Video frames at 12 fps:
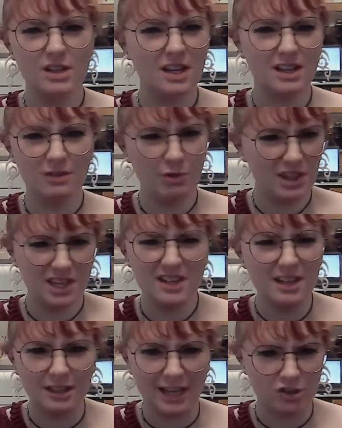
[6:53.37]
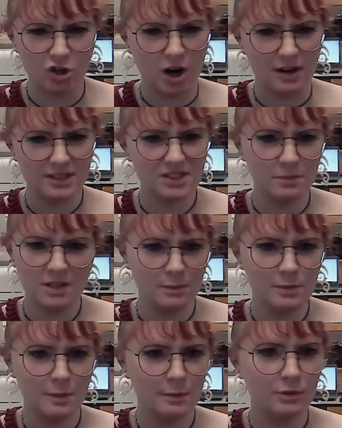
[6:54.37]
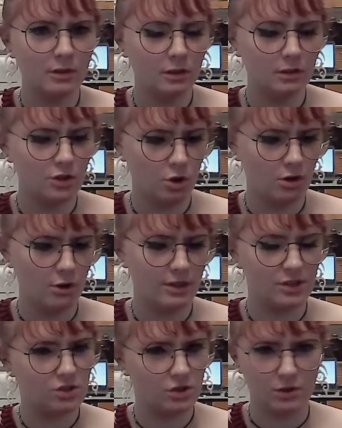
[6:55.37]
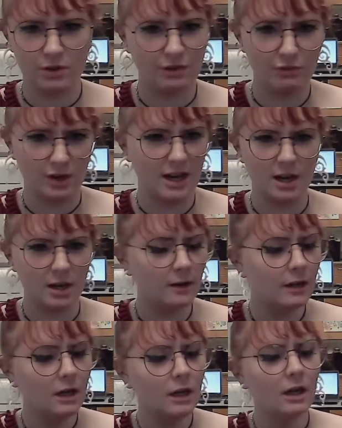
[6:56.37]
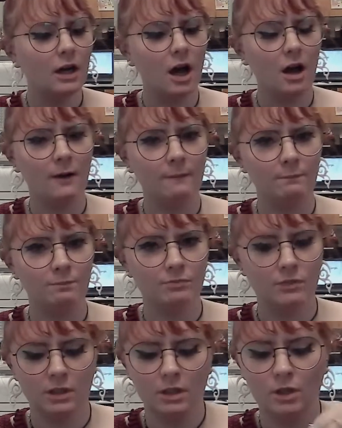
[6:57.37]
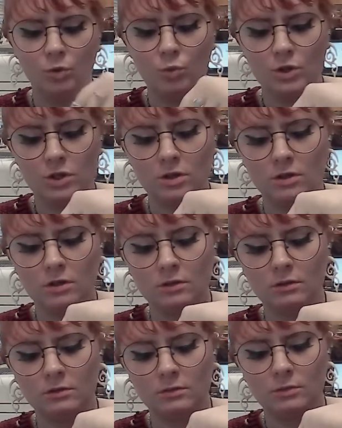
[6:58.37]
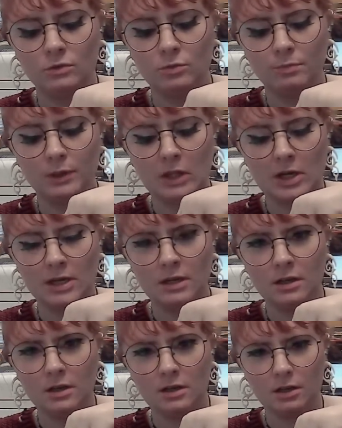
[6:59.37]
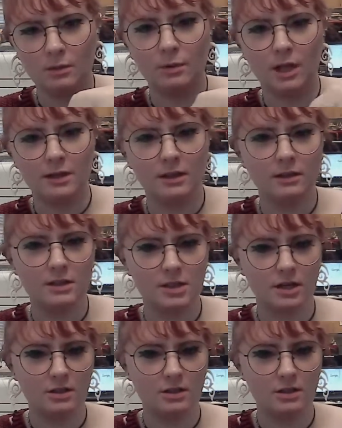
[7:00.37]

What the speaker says: with any electronics, sometimes people don't know this or they forget. When you're plugging and unplugging these kind of